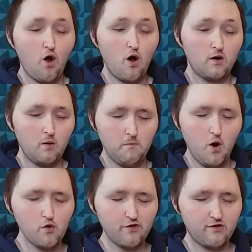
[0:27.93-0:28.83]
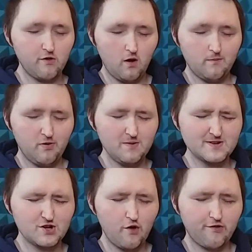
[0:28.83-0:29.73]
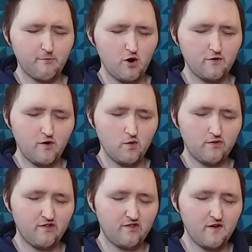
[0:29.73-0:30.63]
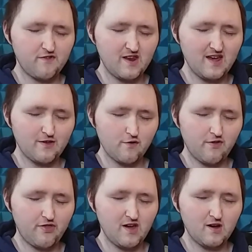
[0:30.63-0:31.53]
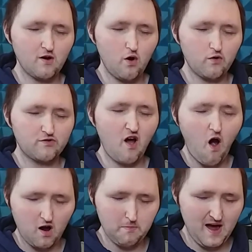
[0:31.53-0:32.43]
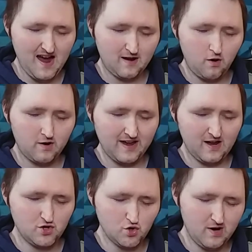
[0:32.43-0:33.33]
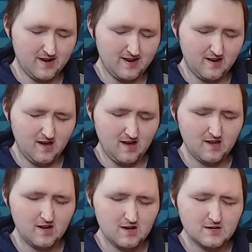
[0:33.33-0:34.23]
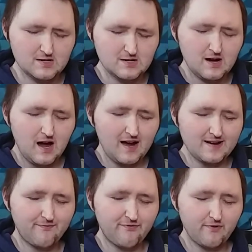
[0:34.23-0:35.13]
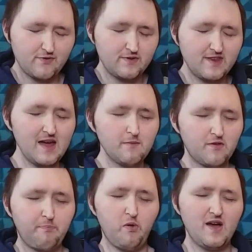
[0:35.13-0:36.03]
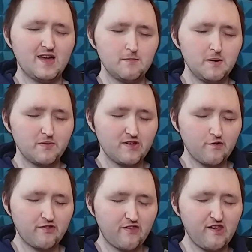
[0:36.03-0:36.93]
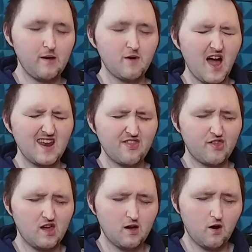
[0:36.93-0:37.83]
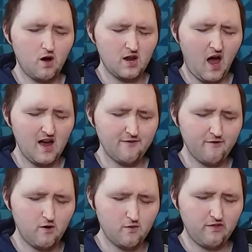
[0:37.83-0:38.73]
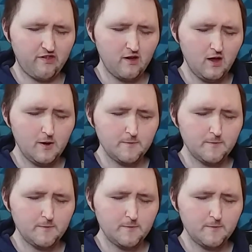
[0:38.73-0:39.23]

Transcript: on pretty much all smartphones and stuff today, there's a thing called TalkBack on Android, and the name is blanking me, but there's the same kind of thing on iPhones,